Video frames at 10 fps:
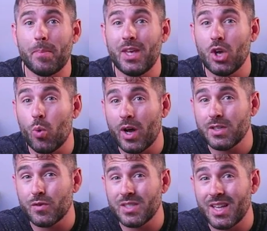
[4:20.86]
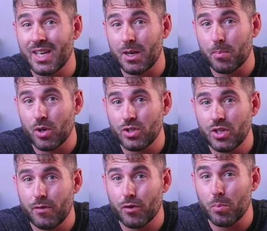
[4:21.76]
POS for selling in
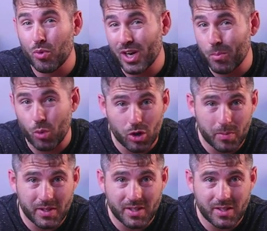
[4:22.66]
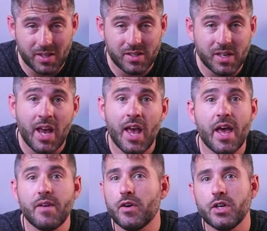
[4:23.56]
person for brick and mortar businesses
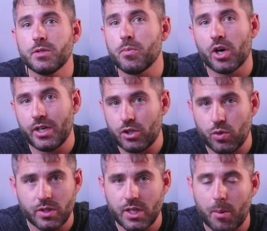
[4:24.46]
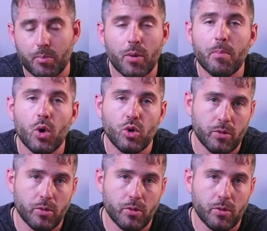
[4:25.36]
and various marketing tools to help promote your